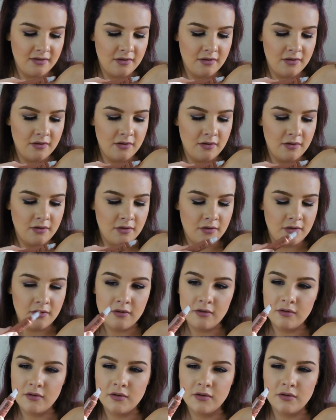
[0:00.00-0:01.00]

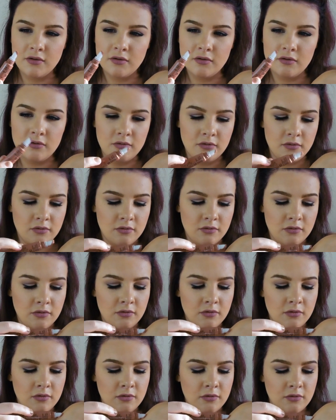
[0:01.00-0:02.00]

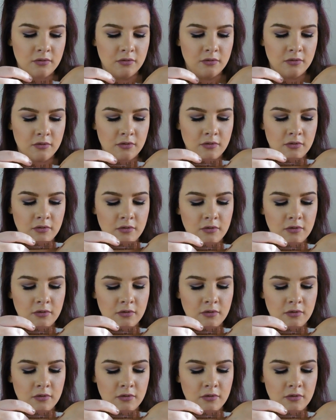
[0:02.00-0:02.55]
No one is speaking in this clip.